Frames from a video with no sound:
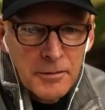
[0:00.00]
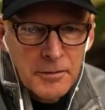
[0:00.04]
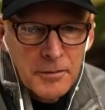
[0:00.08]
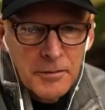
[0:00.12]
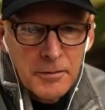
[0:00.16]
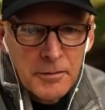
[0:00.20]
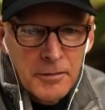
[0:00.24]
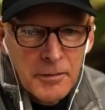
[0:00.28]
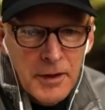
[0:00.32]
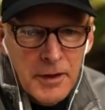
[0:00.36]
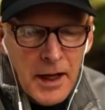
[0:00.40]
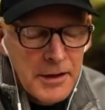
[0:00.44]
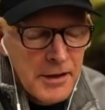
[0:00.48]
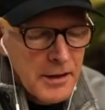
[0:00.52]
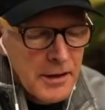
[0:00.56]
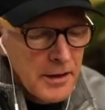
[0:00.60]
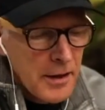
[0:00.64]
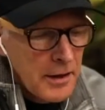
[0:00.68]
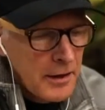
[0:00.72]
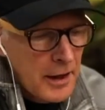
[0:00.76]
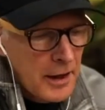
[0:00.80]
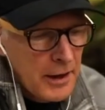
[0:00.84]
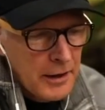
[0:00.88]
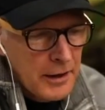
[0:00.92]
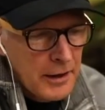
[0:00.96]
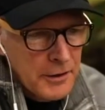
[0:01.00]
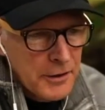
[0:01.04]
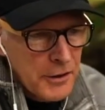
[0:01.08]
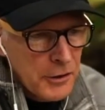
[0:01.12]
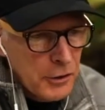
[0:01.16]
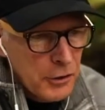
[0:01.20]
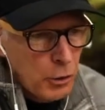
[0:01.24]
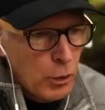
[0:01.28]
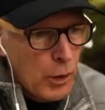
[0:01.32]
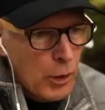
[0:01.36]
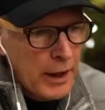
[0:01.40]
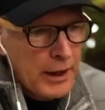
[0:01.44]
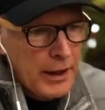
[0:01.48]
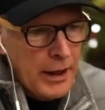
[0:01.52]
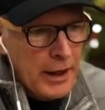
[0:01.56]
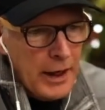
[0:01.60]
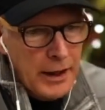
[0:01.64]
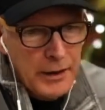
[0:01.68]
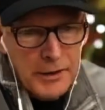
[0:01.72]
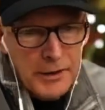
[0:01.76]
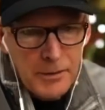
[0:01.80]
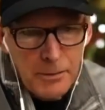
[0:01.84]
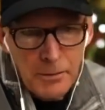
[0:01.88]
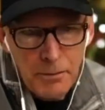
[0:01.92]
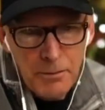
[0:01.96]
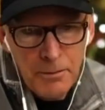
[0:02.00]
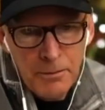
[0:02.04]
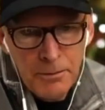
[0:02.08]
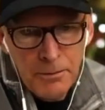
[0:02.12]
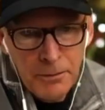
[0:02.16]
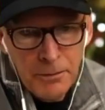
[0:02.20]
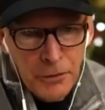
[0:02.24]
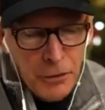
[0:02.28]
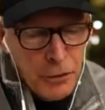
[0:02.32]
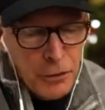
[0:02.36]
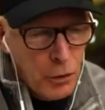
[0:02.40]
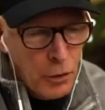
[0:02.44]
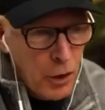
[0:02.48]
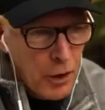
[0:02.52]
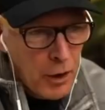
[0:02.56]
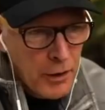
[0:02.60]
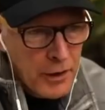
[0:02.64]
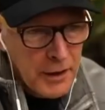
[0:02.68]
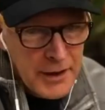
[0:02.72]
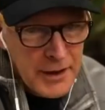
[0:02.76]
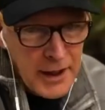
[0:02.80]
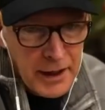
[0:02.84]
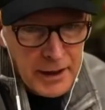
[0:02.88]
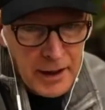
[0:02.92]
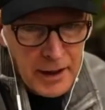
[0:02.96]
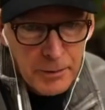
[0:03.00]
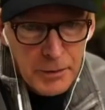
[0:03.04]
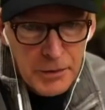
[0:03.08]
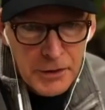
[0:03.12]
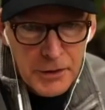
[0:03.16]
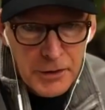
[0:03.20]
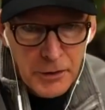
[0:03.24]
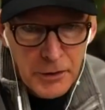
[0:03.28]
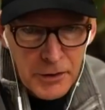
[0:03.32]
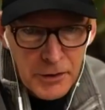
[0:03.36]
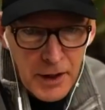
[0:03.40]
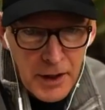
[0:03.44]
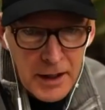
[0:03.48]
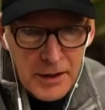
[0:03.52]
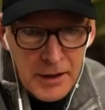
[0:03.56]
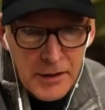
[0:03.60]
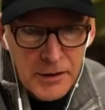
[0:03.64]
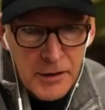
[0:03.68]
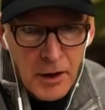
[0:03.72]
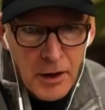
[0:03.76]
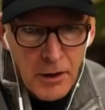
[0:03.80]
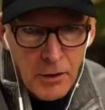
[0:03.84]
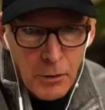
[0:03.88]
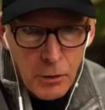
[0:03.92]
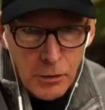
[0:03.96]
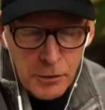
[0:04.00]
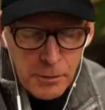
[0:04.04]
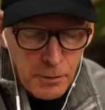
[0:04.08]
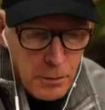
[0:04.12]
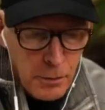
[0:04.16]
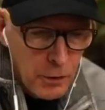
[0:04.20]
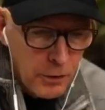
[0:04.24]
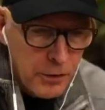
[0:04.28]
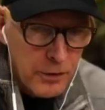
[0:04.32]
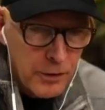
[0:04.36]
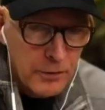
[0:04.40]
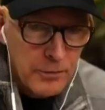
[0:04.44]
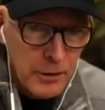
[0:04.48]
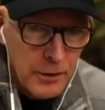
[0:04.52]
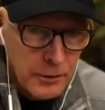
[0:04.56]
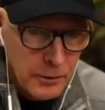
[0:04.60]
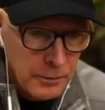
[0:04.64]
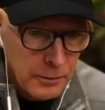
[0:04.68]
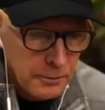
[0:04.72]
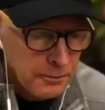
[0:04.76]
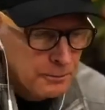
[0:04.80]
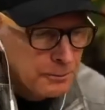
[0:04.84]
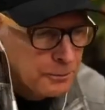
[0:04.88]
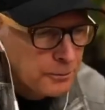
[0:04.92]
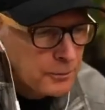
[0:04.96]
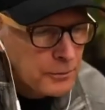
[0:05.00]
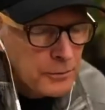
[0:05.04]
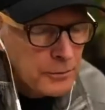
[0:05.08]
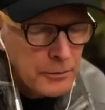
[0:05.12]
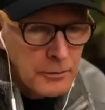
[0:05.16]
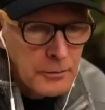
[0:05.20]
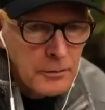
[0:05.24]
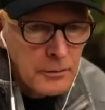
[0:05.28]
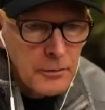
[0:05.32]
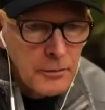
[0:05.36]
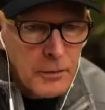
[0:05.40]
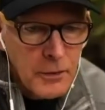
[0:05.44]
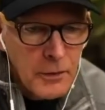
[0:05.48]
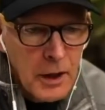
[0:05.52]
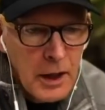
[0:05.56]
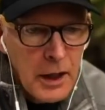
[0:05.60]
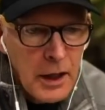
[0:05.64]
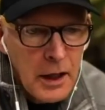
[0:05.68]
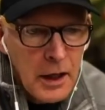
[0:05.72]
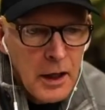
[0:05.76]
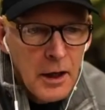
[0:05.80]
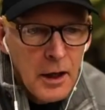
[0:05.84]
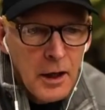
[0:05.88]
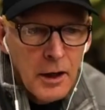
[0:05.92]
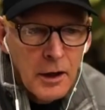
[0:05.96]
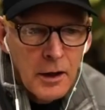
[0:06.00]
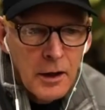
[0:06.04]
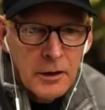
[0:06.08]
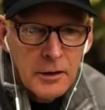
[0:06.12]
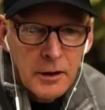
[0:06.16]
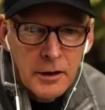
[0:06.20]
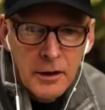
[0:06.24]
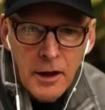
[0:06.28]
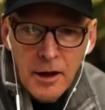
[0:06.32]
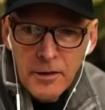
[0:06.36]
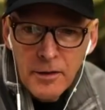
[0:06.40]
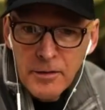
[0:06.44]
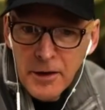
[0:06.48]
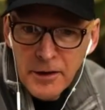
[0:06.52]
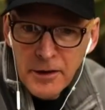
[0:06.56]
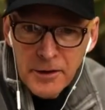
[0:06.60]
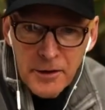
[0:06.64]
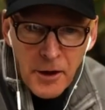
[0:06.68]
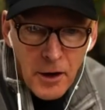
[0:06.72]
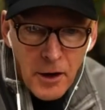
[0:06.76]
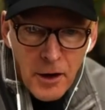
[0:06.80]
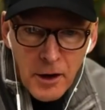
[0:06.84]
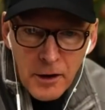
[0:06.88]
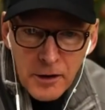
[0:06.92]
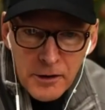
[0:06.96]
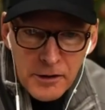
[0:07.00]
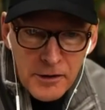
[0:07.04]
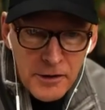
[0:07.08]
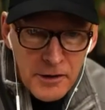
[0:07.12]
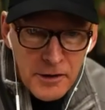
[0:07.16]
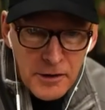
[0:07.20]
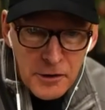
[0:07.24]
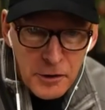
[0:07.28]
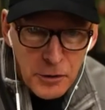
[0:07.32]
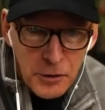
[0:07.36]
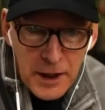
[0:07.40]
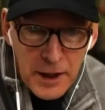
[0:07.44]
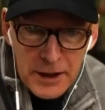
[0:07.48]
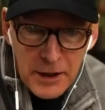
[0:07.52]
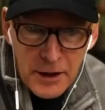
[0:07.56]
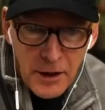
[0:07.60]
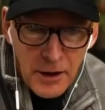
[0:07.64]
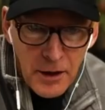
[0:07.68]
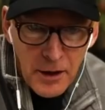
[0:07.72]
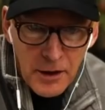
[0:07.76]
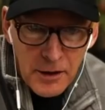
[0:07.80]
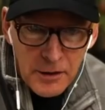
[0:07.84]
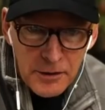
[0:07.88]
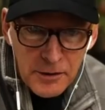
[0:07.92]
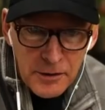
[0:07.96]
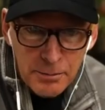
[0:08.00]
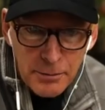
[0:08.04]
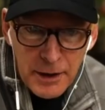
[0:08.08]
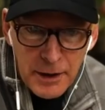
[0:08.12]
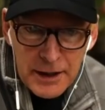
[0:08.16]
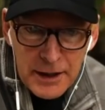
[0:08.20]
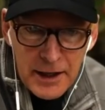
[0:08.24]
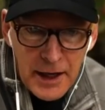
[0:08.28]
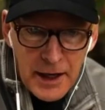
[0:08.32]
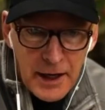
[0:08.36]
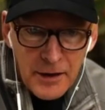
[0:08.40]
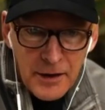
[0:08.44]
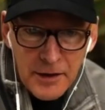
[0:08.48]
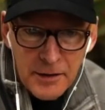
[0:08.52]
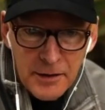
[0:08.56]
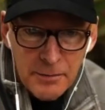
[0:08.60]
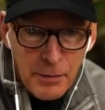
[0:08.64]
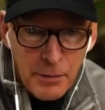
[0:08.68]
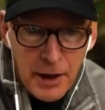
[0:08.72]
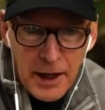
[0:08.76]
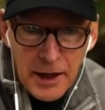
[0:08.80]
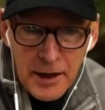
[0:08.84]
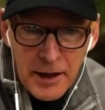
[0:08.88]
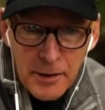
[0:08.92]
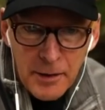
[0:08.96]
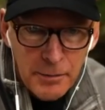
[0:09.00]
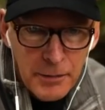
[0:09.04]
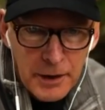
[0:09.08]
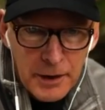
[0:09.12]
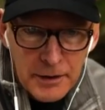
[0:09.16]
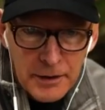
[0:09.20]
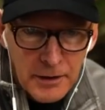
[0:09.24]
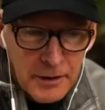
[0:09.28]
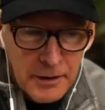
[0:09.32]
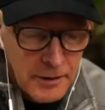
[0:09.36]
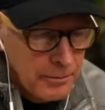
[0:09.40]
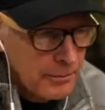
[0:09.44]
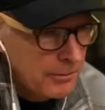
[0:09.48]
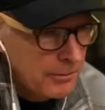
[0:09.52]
That's the thing that just radiates through all the 10 episodes I saw, was both of you love the dogs, the stray dogs, and bend down and pet them, and the